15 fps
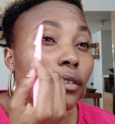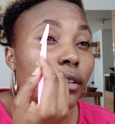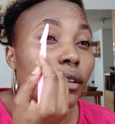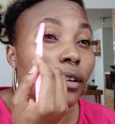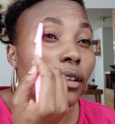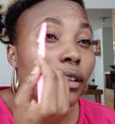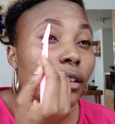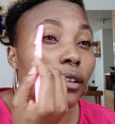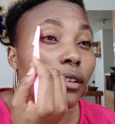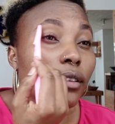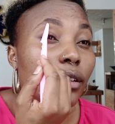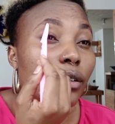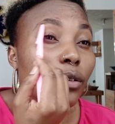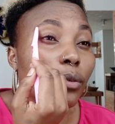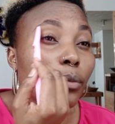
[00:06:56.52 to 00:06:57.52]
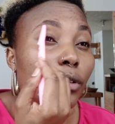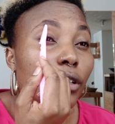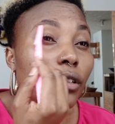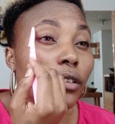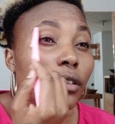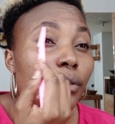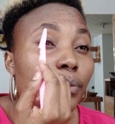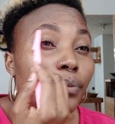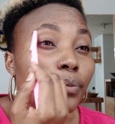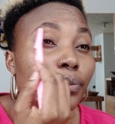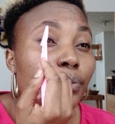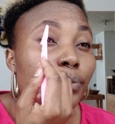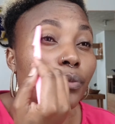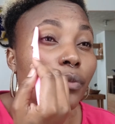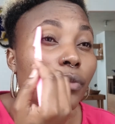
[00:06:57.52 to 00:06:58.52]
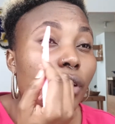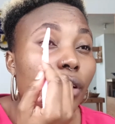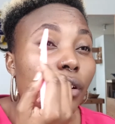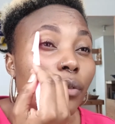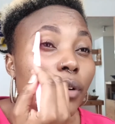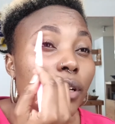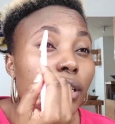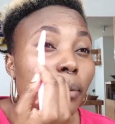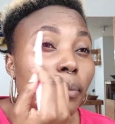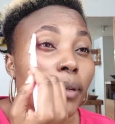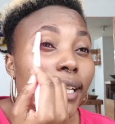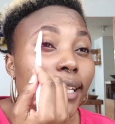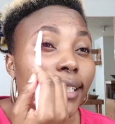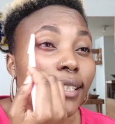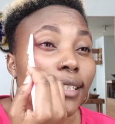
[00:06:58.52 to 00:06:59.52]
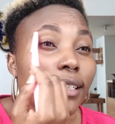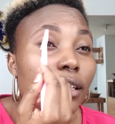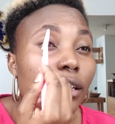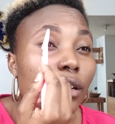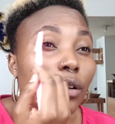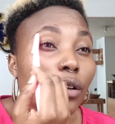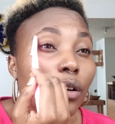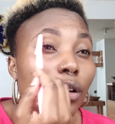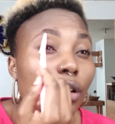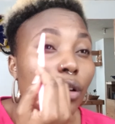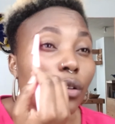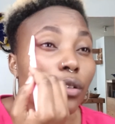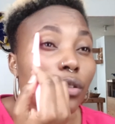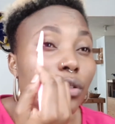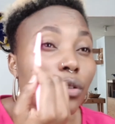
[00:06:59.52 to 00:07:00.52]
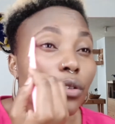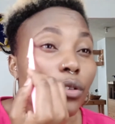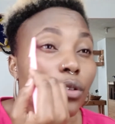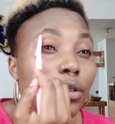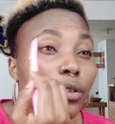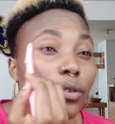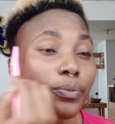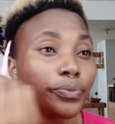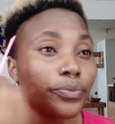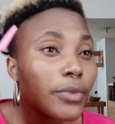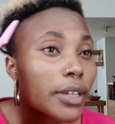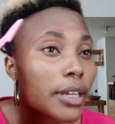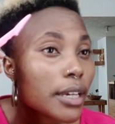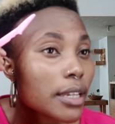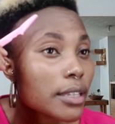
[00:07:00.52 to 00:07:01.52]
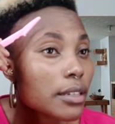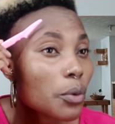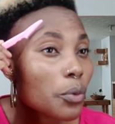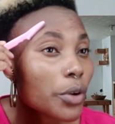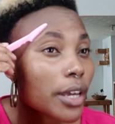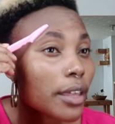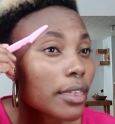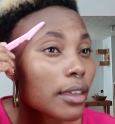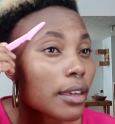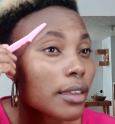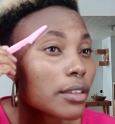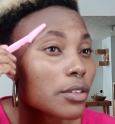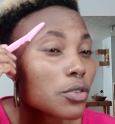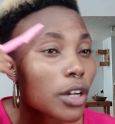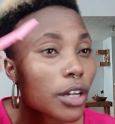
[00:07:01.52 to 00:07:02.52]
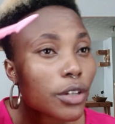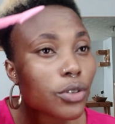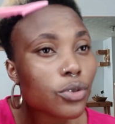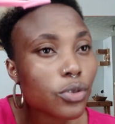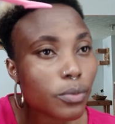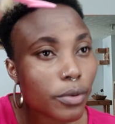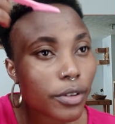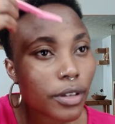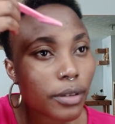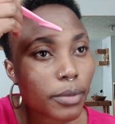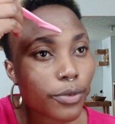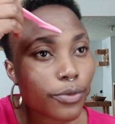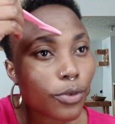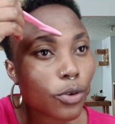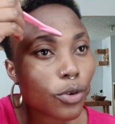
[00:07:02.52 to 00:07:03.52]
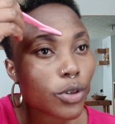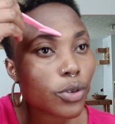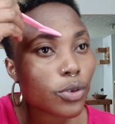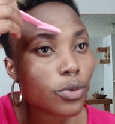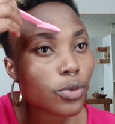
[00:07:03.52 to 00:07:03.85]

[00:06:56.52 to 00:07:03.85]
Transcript: rather than the normal razor blades. Also, it's a quick thing that you can do before you